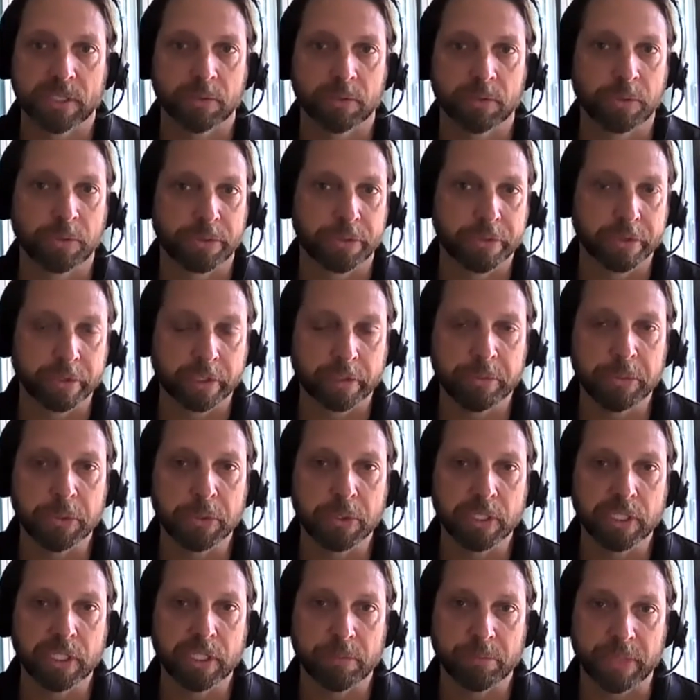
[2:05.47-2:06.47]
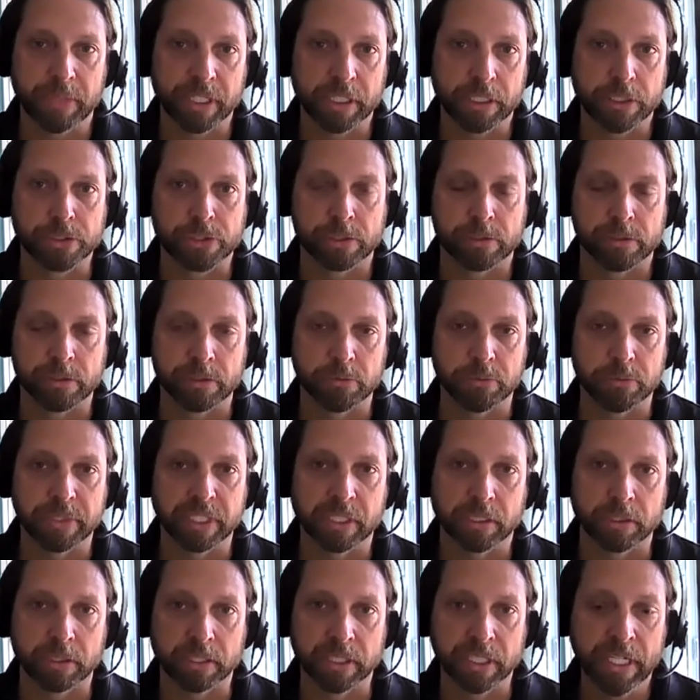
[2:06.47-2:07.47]
within the community, making sure that we
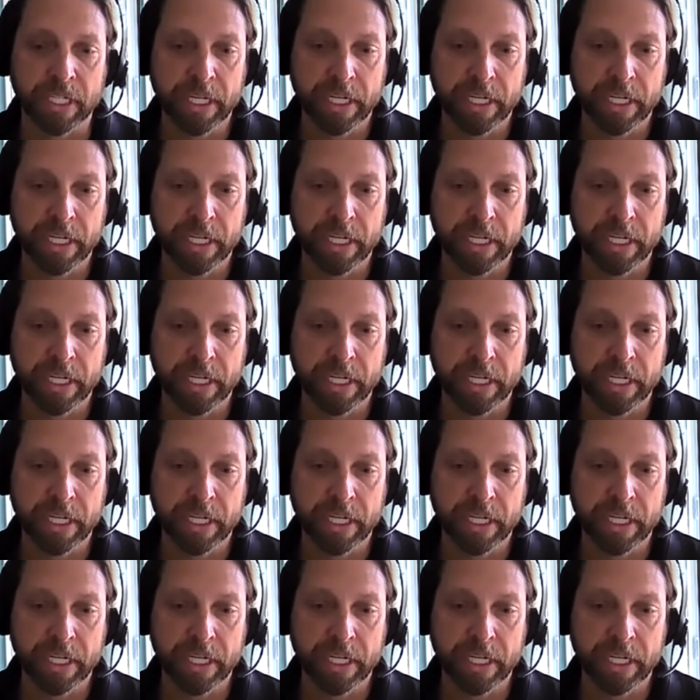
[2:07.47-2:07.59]
can